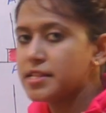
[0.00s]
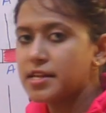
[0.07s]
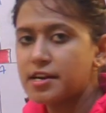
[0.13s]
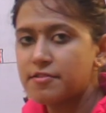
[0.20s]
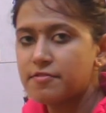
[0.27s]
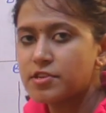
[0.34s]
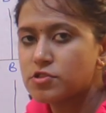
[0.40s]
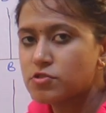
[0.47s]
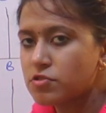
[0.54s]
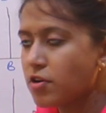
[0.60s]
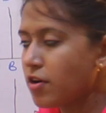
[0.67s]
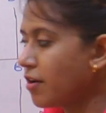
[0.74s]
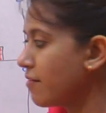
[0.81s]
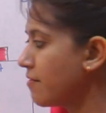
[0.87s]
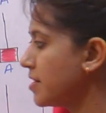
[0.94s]
that we should
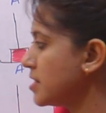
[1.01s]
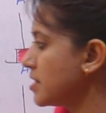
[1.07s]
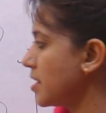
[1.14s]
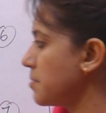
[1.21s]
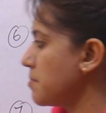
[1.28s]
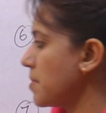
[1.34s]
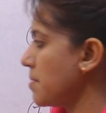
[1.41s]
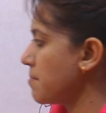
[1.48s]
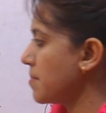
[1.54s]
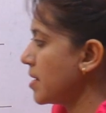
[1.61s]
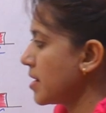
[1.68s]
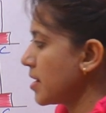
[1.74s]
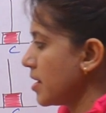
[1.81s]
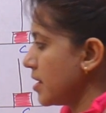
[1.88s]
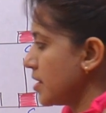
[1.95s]
always remember
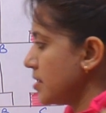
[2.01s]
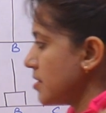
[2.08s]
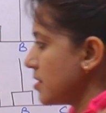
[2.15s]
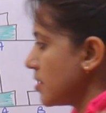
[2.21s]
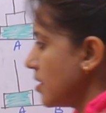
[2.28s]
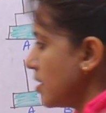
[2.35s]
is